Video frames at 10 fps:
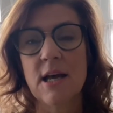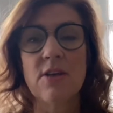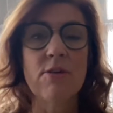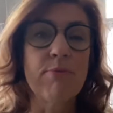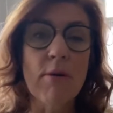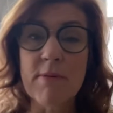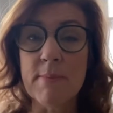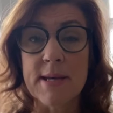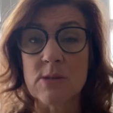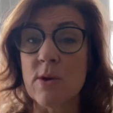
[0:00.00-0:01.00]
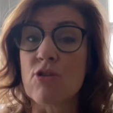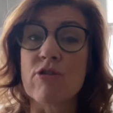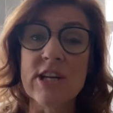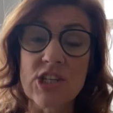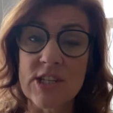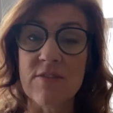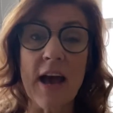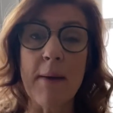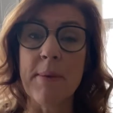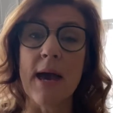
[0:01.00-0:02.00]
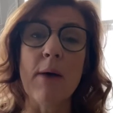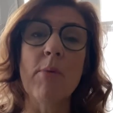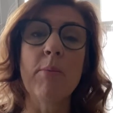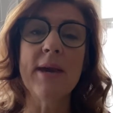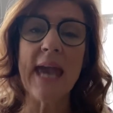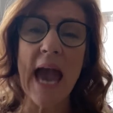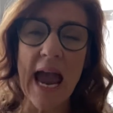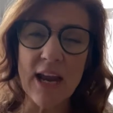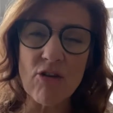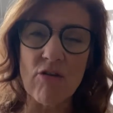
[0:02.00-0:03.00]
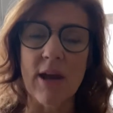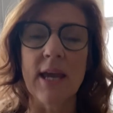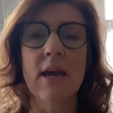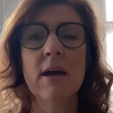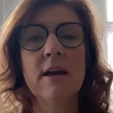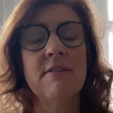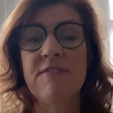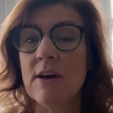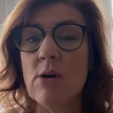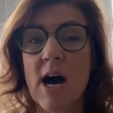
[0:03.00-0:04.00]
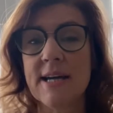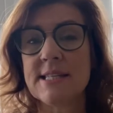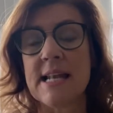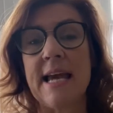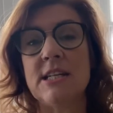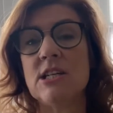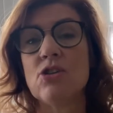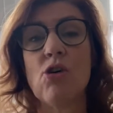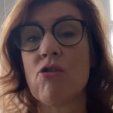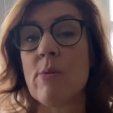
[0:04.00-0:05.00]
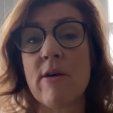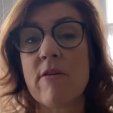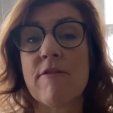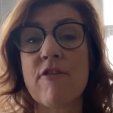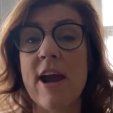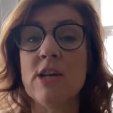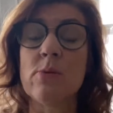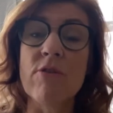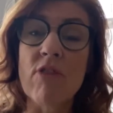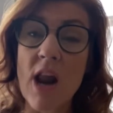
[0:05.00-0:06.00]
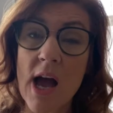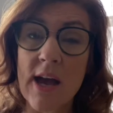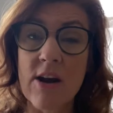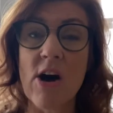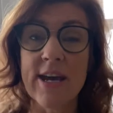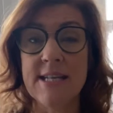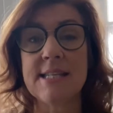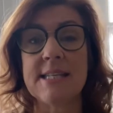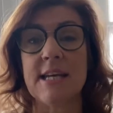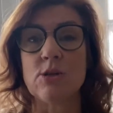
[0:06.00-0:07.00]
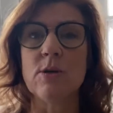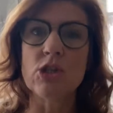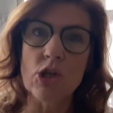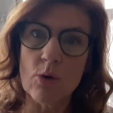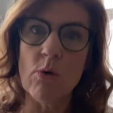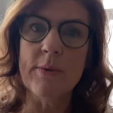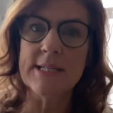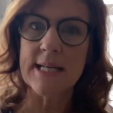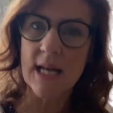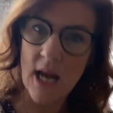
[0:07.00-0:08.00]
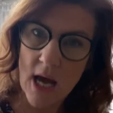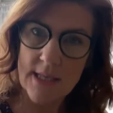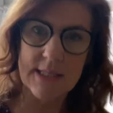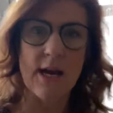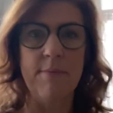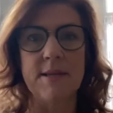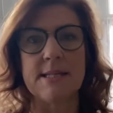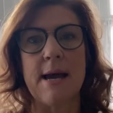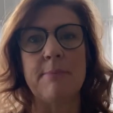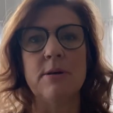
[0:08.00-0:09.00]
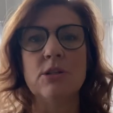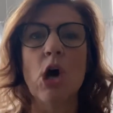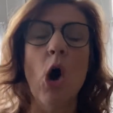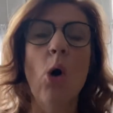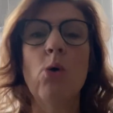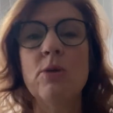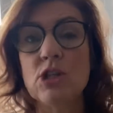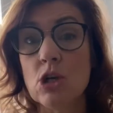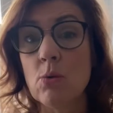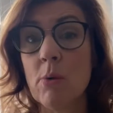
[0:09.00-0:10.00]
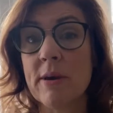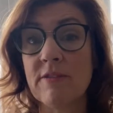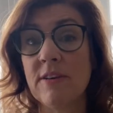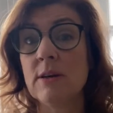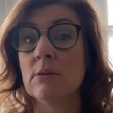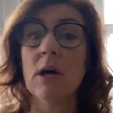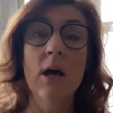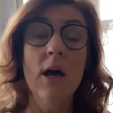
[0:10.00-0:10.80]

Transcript: The problem is we're creatures of habit, and when we get angry, feel isolated, or we're afraid, we rely on our instinct. We do what we did last time this happened, or we do what we feel